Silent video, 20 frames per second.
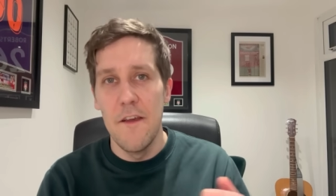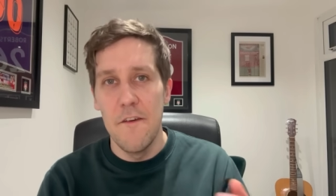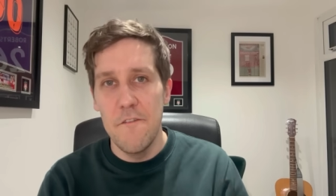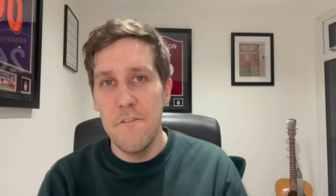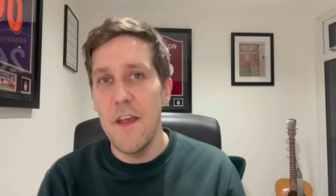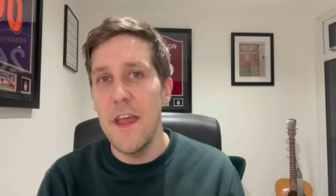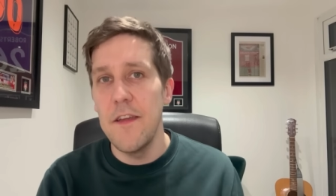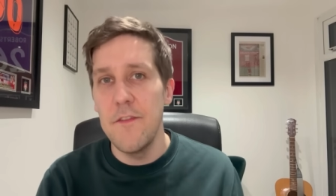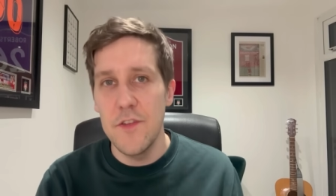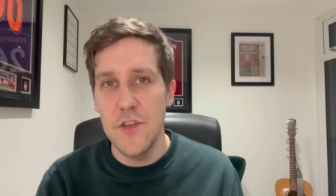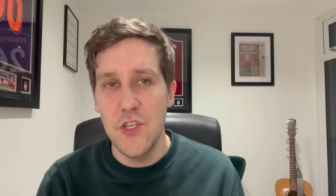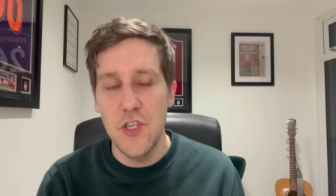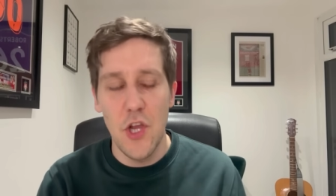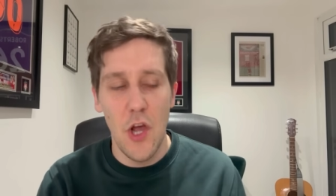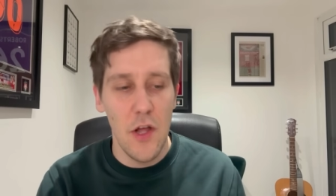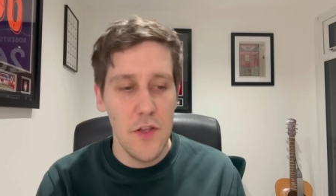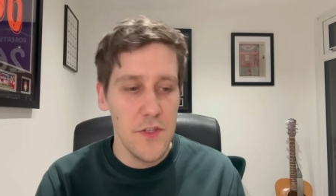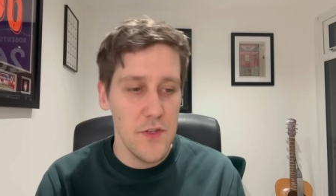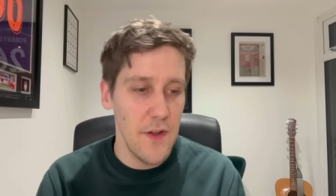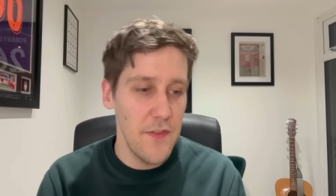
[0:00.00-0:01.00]
favours
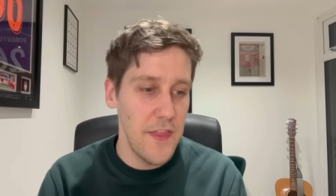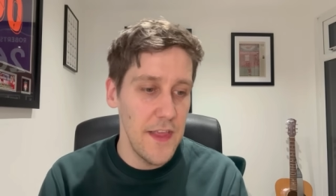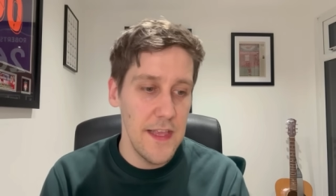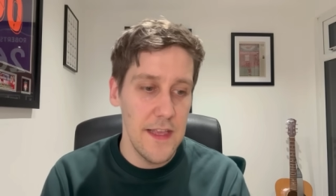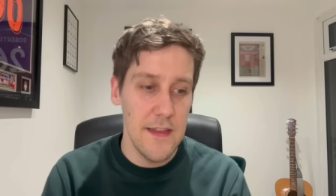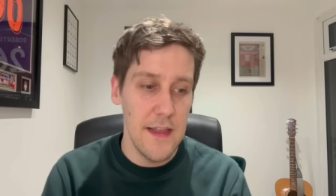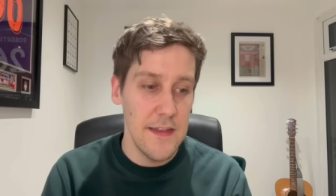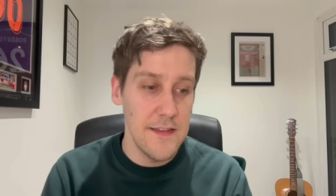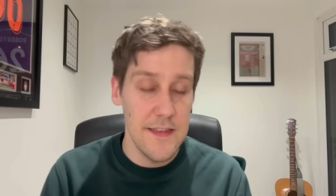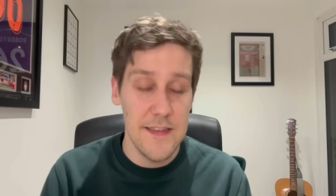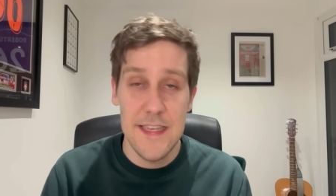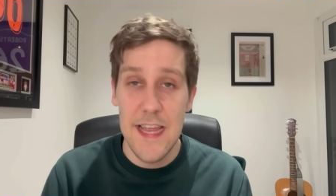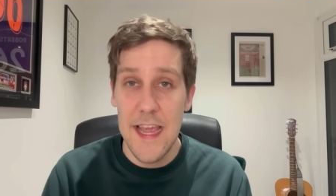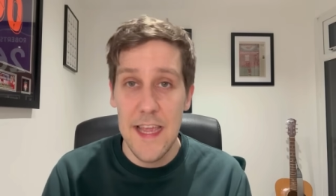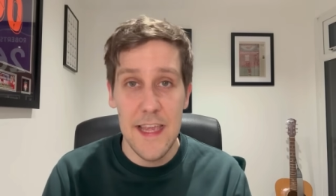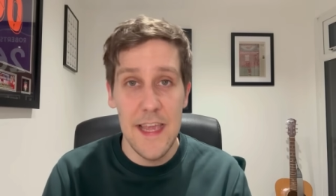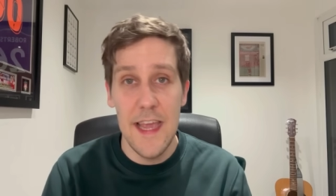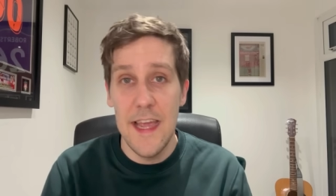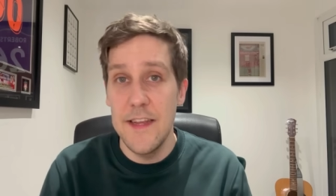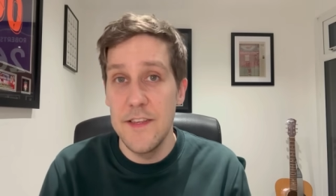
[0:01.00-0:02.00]
Jota. I think, as I
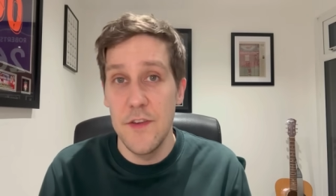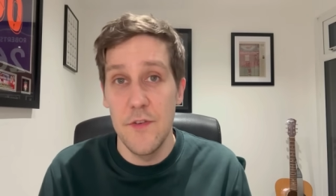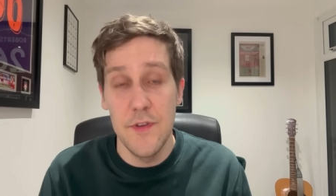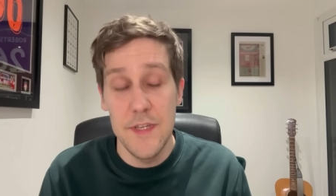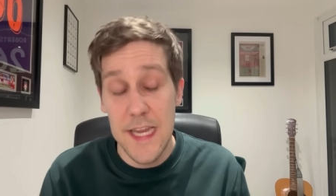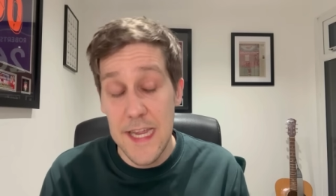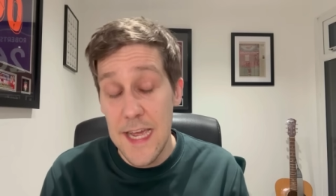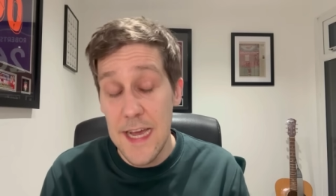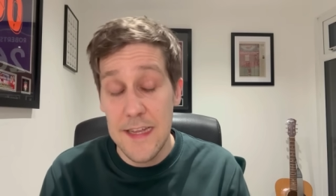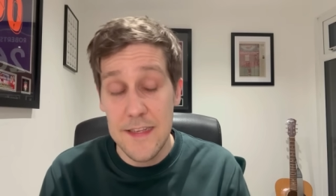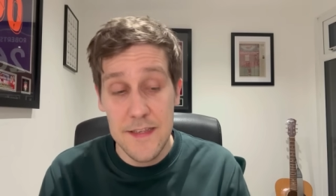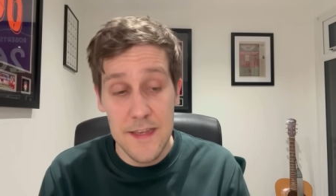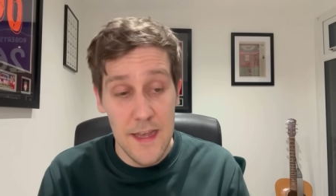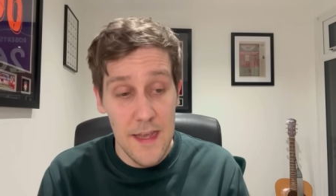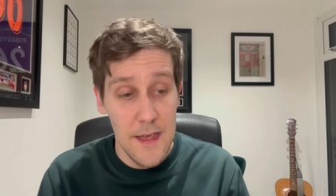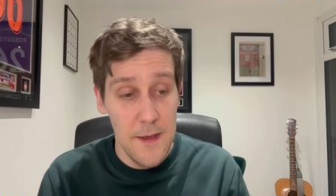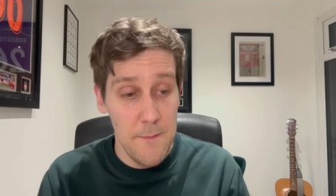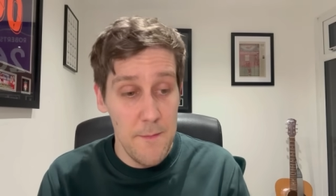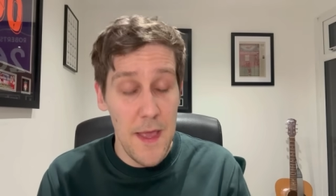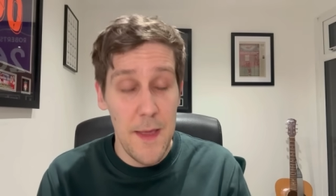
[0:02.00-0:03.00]
say, Chiesa and Diaz
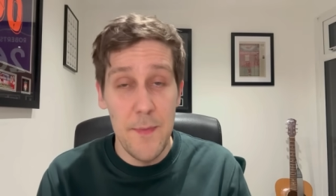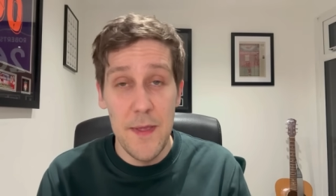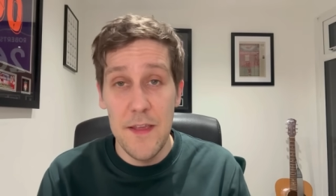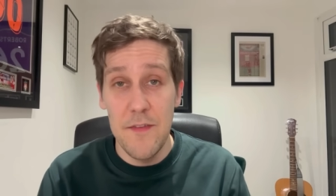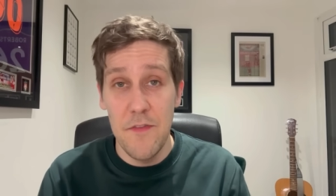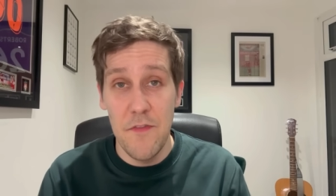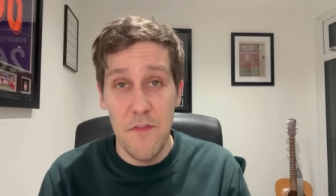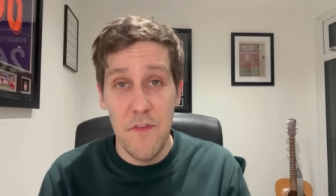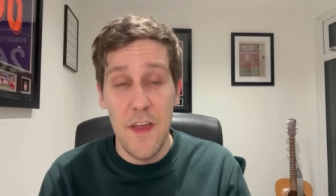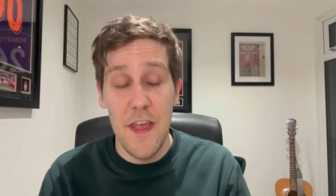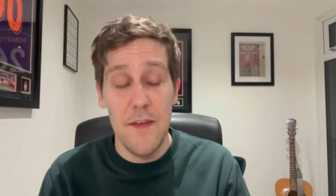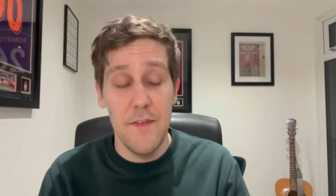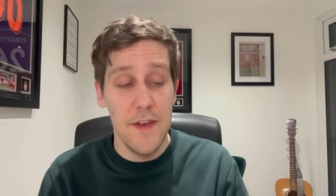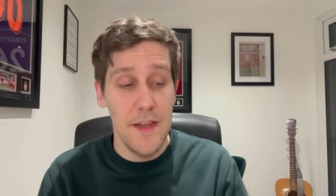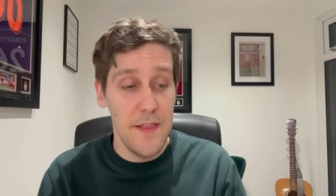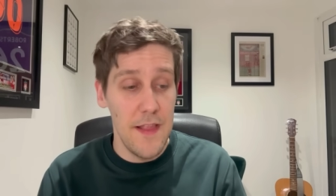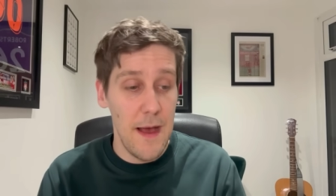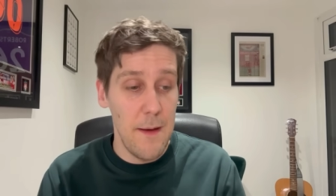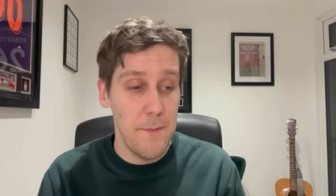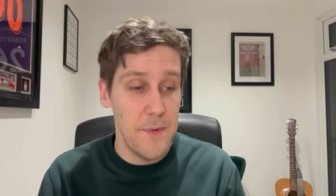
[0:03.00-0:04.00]
maybe even favoured
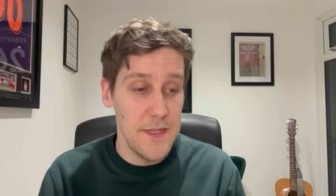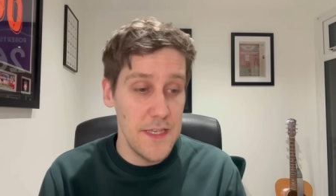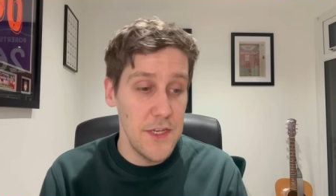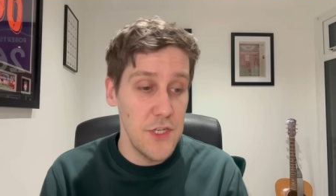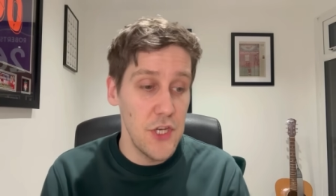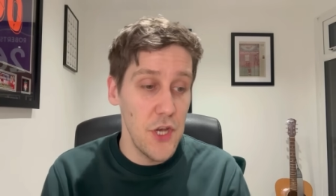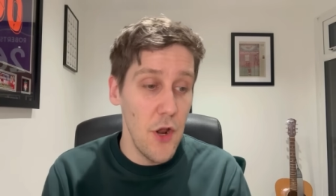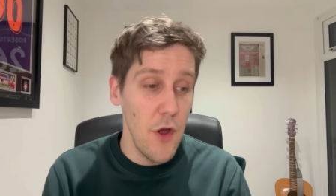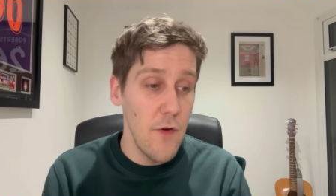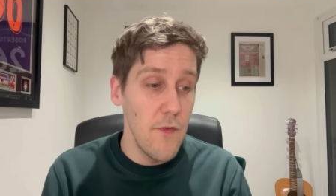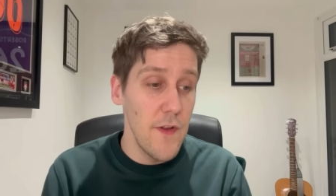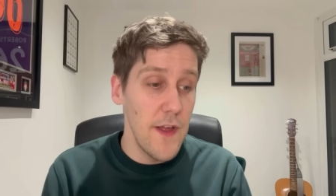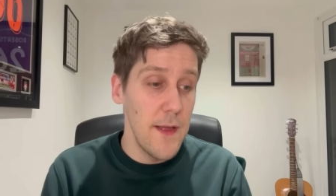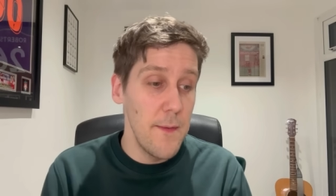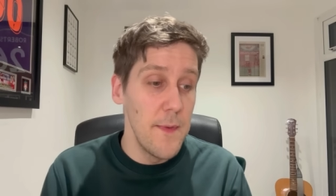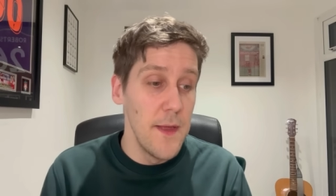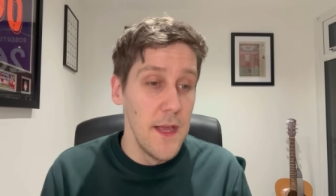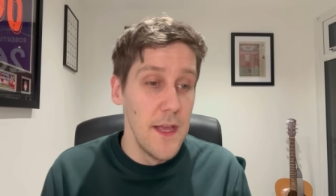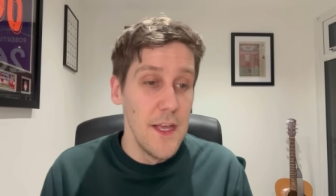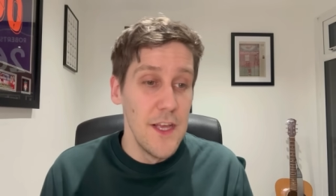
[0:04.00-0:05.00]
in that position over
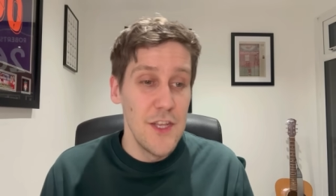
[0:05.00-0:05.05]
him.